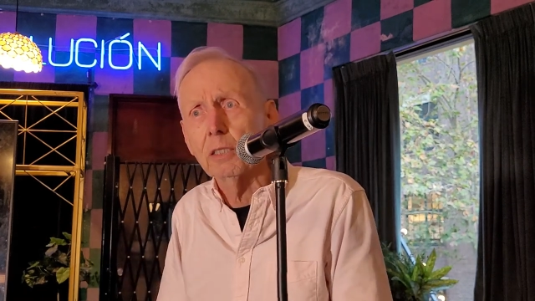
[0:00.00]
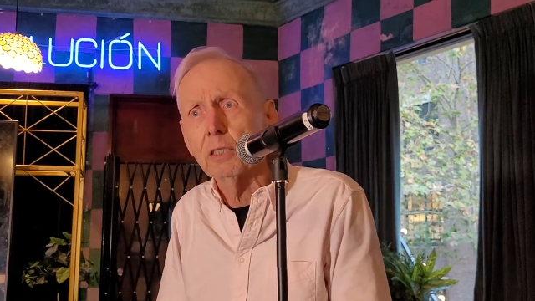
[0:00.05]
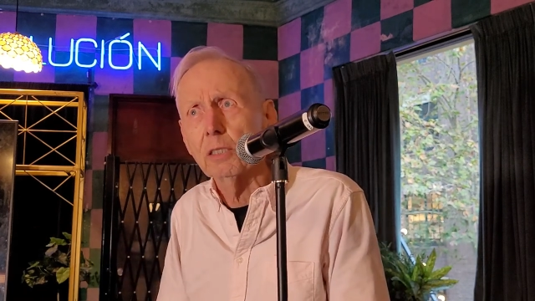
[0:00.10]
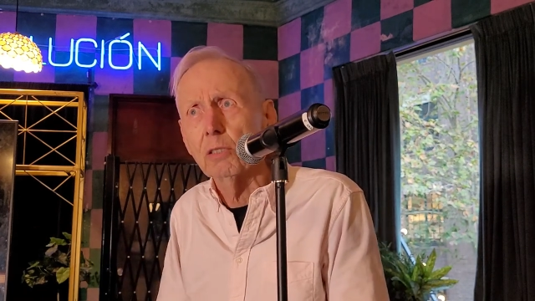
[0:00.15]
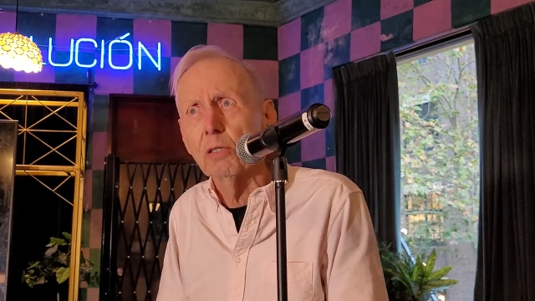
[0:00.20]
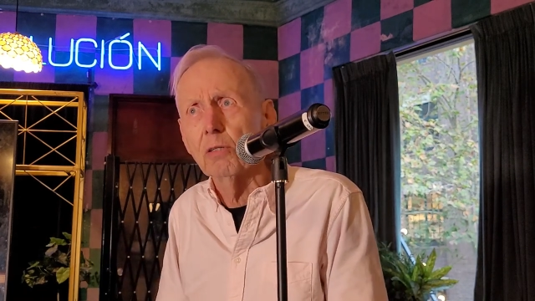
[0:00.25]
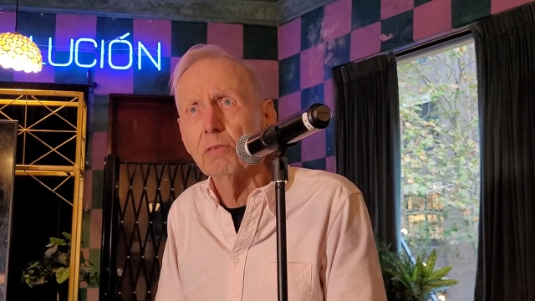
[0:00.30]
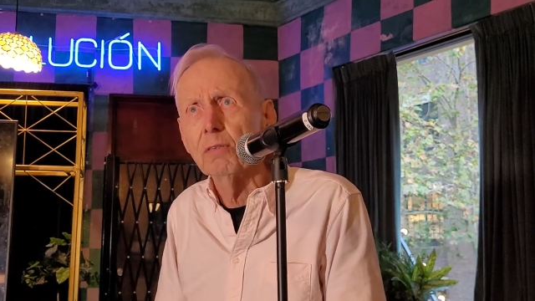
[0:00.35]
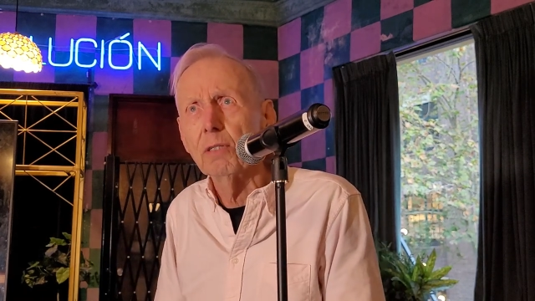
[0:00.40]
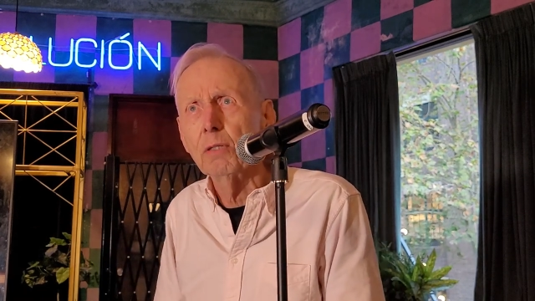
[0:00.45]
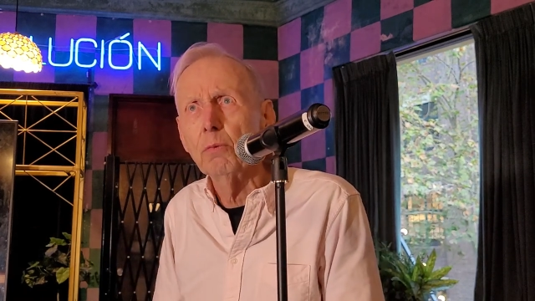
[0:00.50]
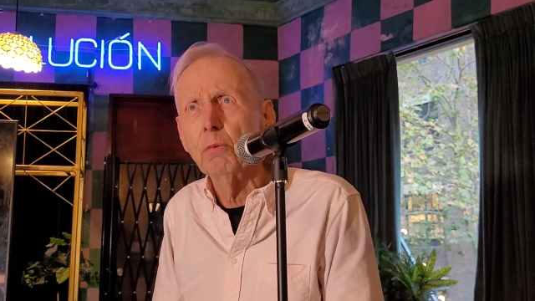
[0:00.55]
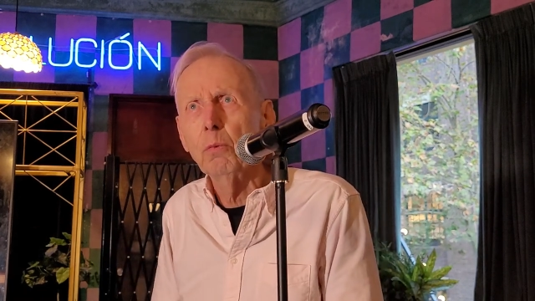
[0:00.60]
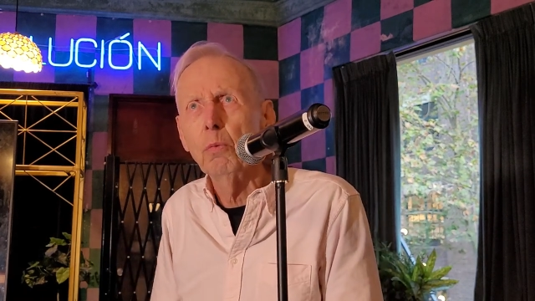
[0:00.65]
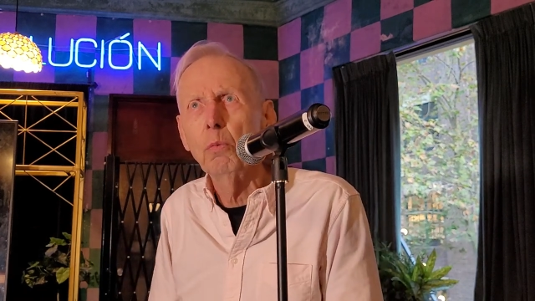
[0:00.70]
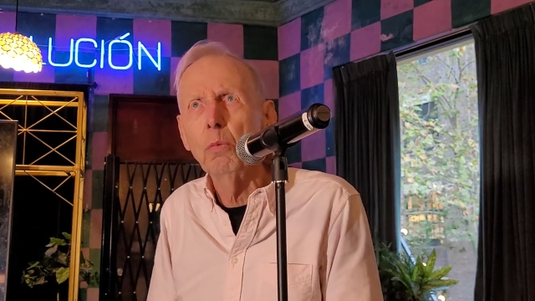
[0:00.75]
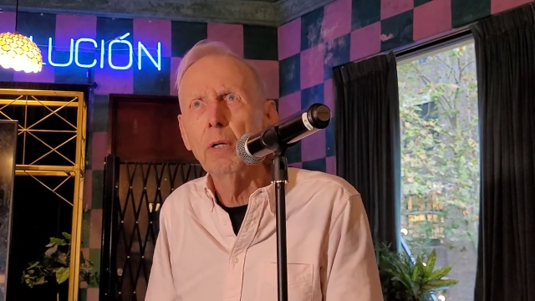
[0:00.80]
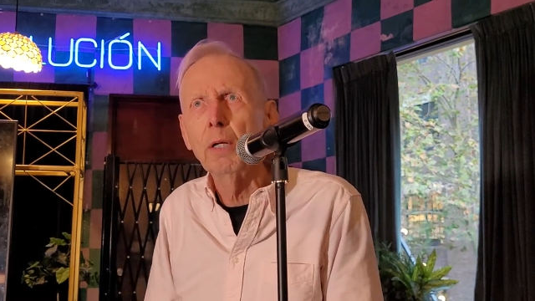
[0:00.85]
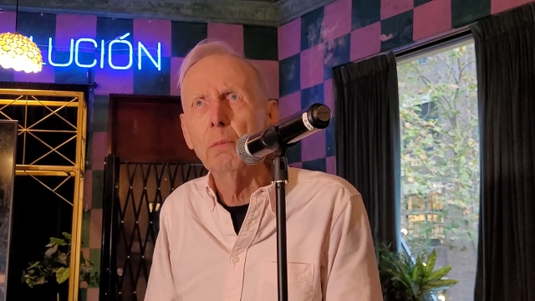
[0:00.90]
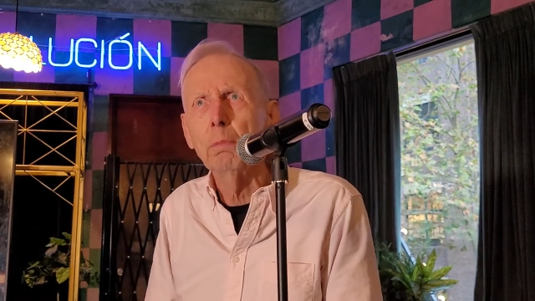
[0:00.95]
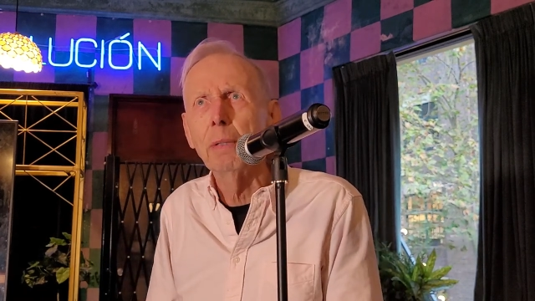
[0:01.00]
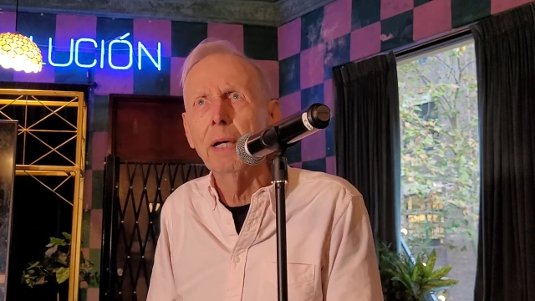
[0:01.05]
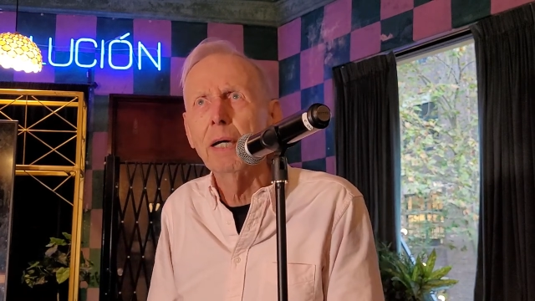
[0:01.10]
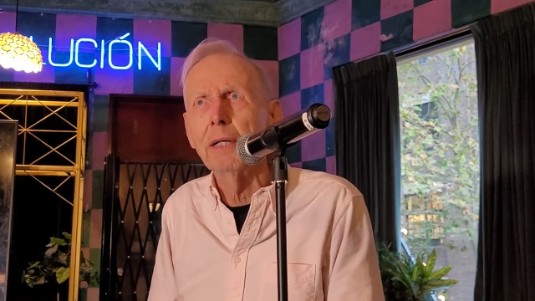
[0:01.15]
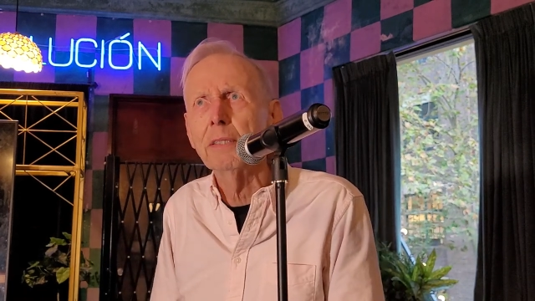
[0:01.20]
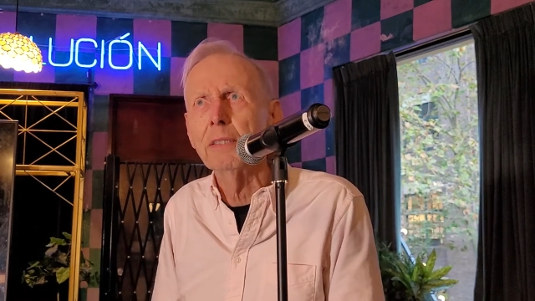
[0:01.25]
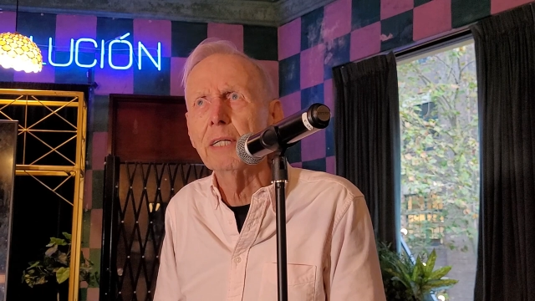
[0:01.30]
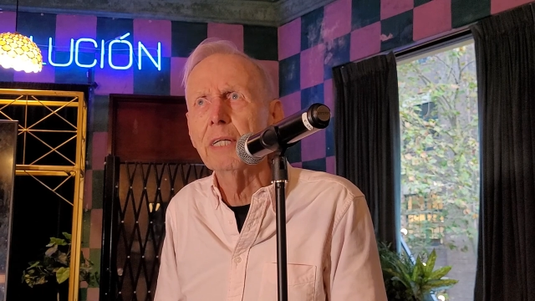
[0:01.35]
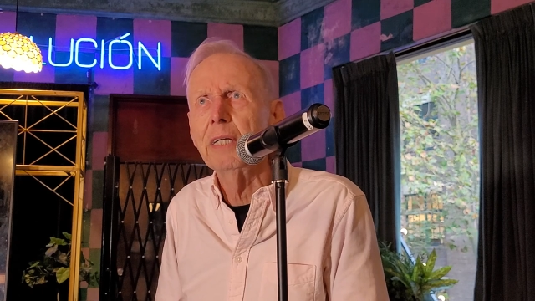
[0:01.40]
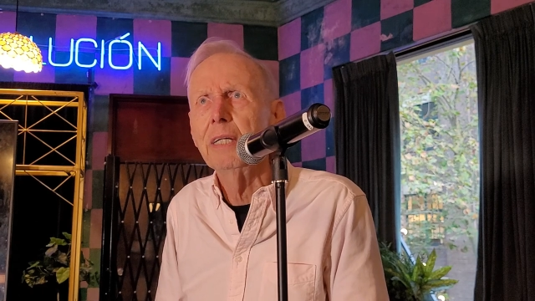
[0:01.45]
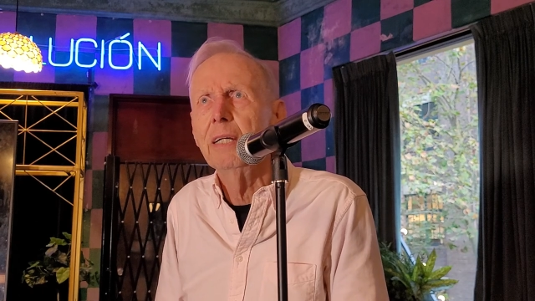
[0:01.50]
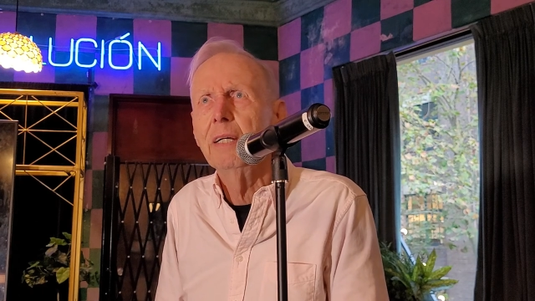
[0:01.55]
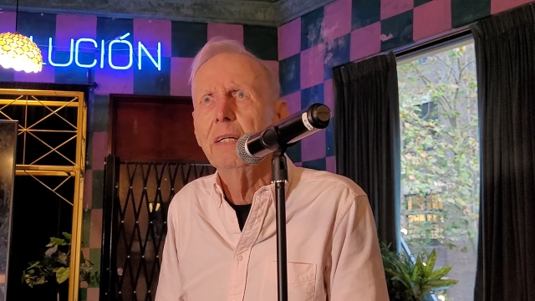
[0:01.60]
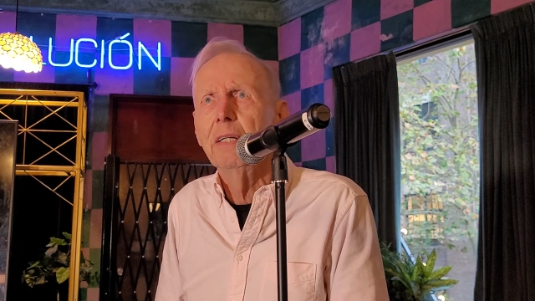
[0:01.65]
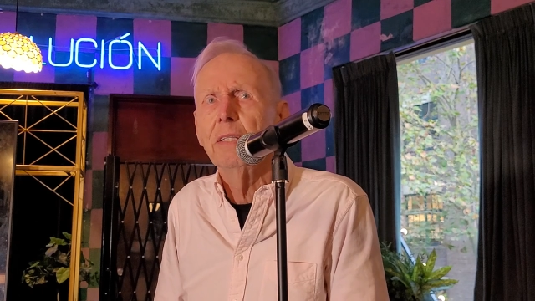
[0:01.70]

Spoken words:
the story, well, what about the